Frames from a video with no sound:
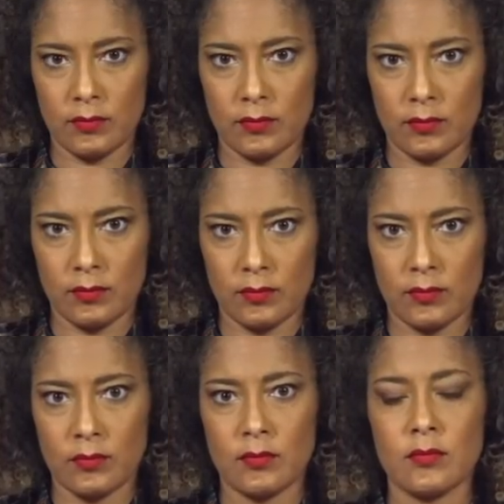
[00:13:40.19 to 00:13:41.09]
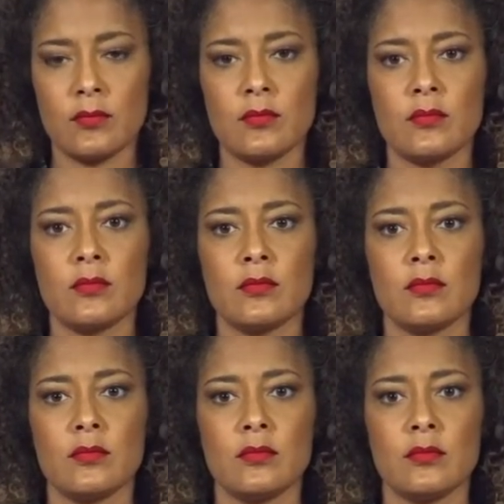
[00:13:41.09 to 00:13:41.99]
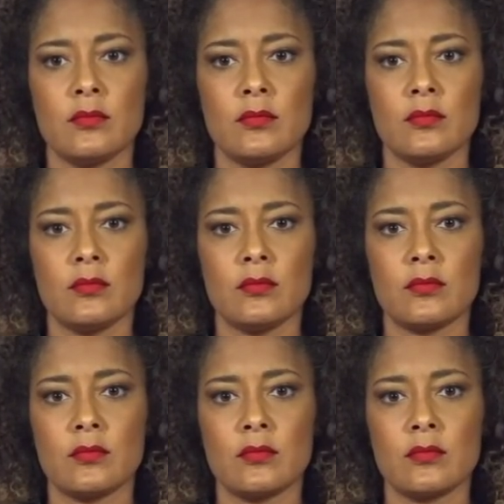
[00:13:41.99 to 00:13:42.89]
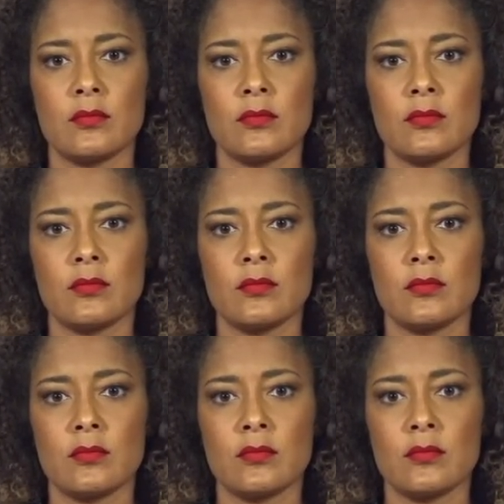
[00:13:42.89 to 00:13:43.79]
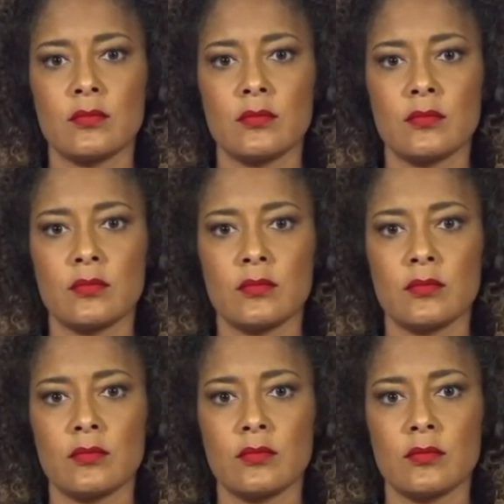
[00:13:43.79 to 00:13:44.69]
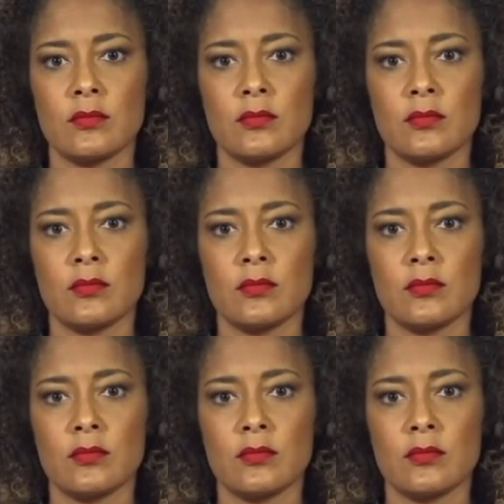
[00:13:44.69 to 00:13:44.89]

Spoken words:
The person shown says nothing.